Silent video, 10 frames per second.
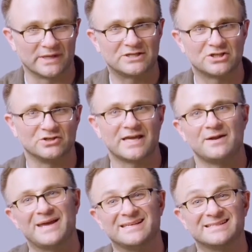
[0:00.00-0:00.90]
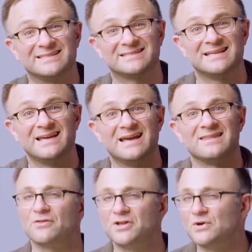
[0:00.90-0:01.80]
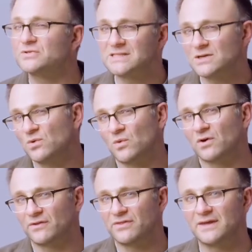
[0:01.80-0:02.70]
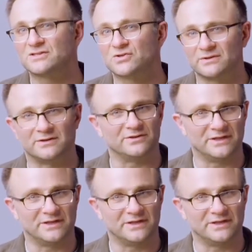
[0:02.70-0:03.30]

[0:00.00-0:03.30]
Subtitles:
relational databases, on the NoSQL world, things are a little